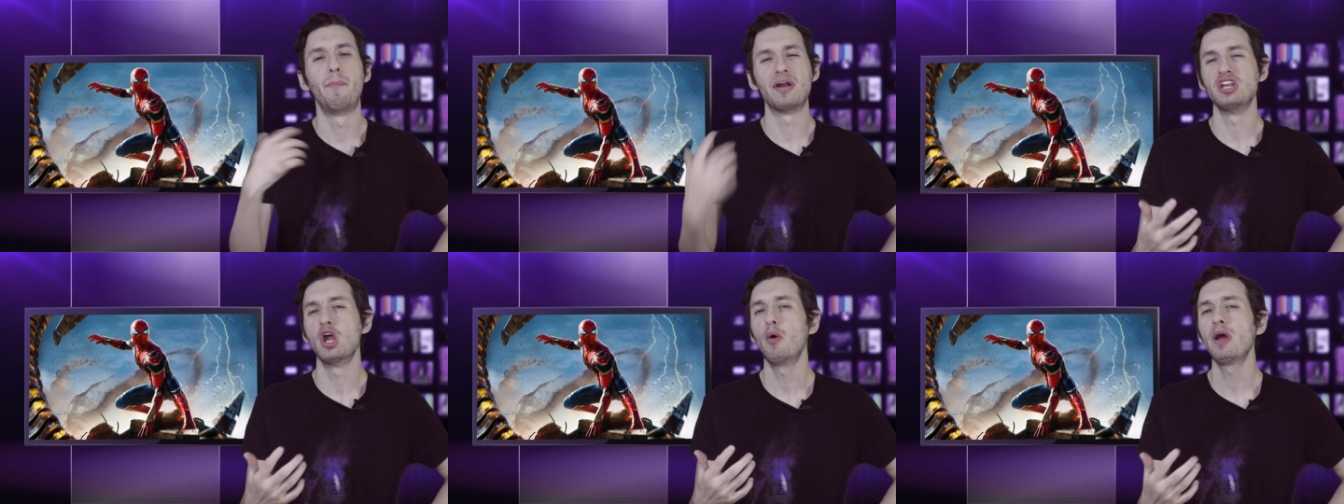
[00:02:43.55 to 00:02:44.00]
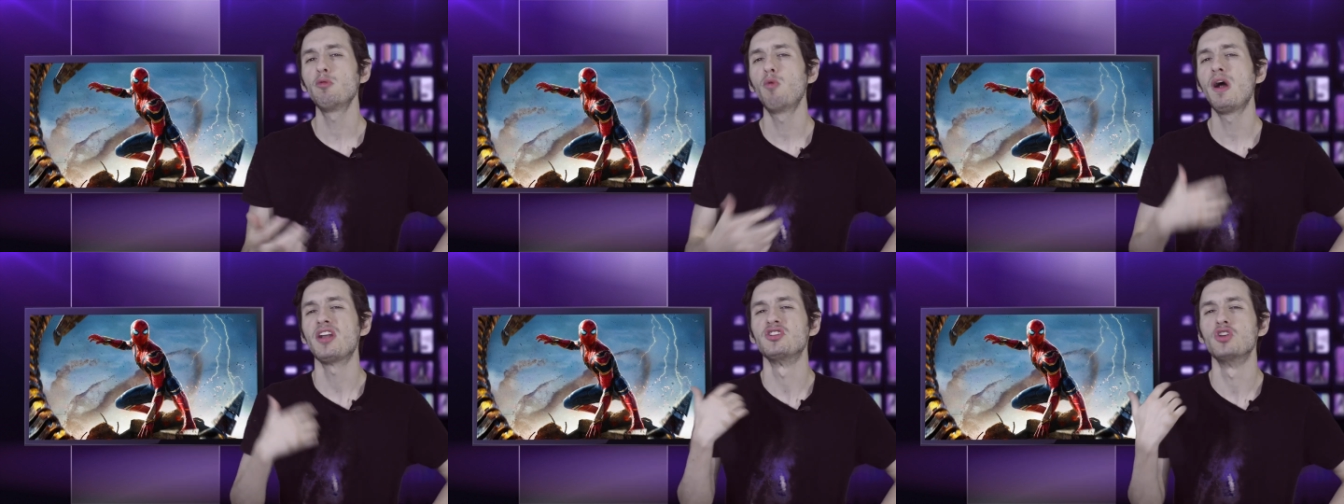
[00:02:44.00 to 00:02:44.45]
but knowing
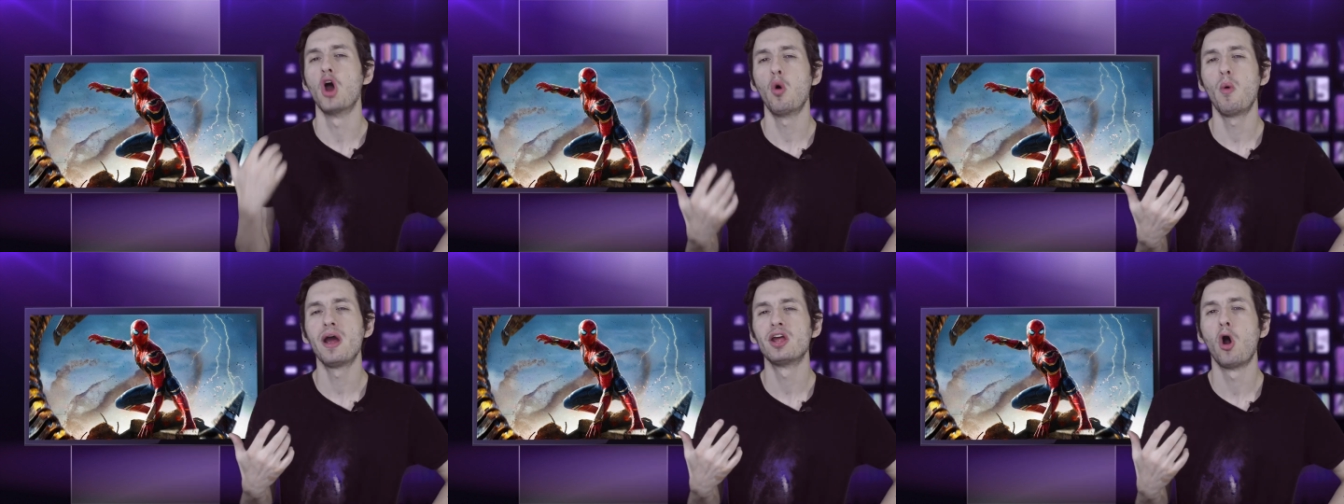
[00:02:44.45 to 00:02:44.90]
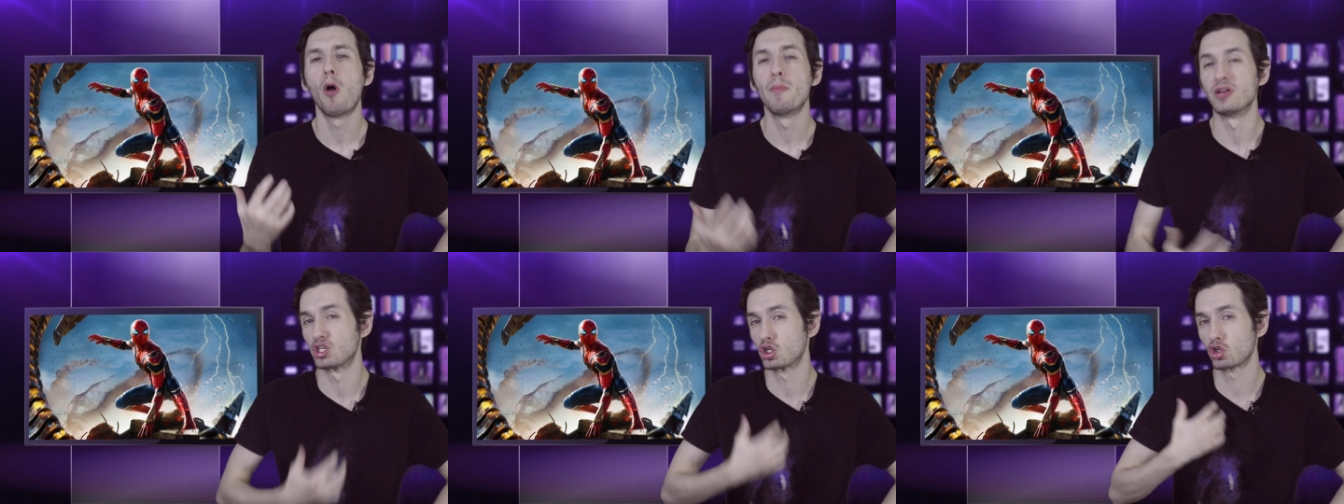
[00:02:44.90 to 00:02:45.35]
what No Way Home
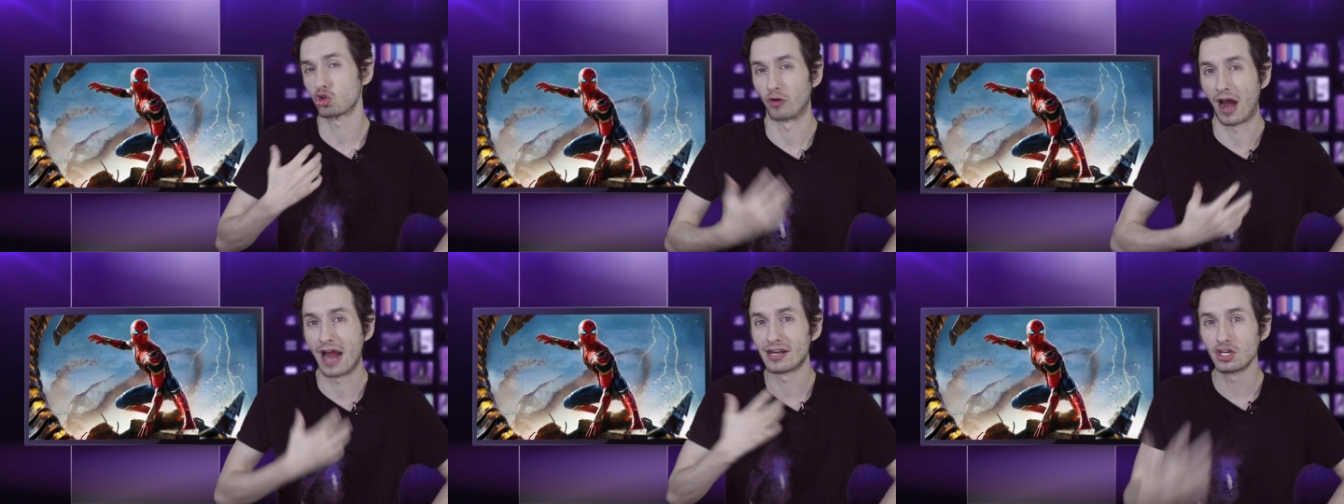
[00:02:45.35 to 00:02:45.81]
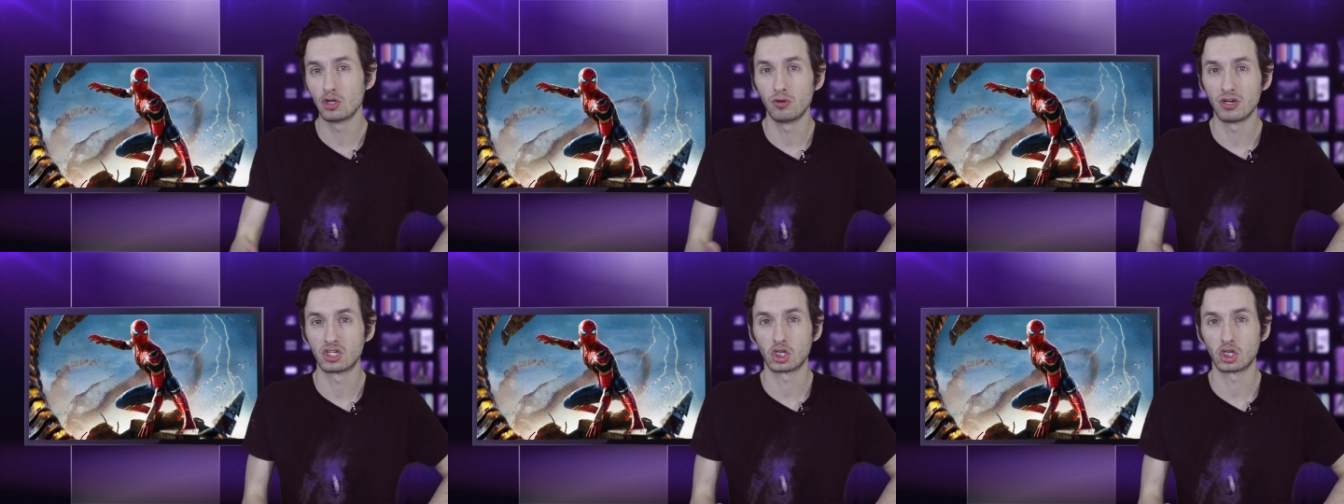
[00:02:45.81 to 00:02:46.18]
is trying to do in